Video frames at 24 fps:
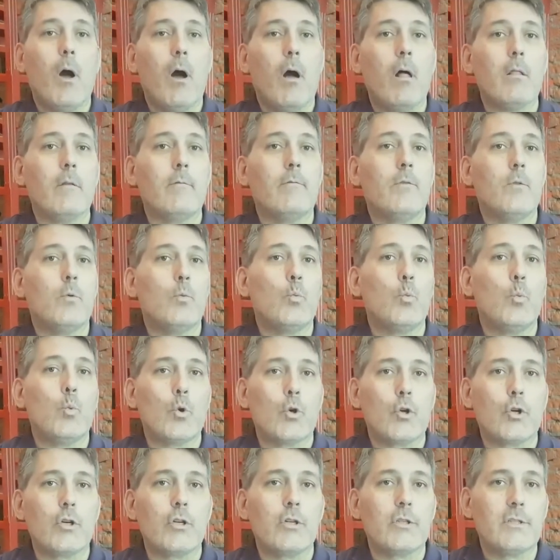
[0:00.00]
all of the
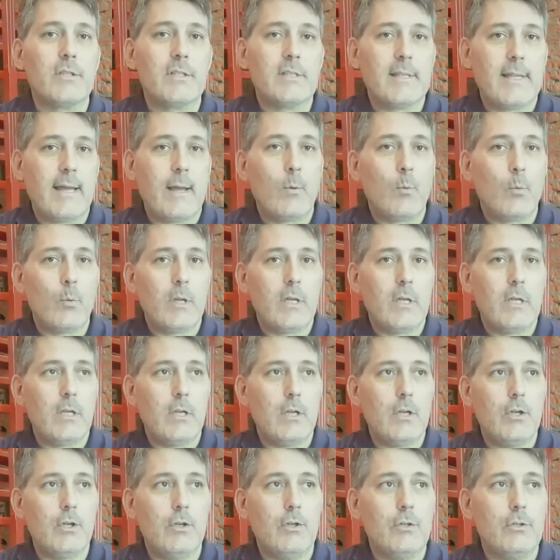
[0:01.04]
words that we
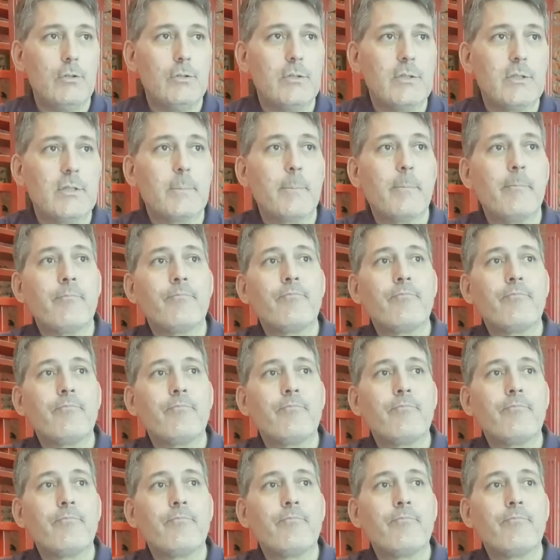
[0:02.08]
use.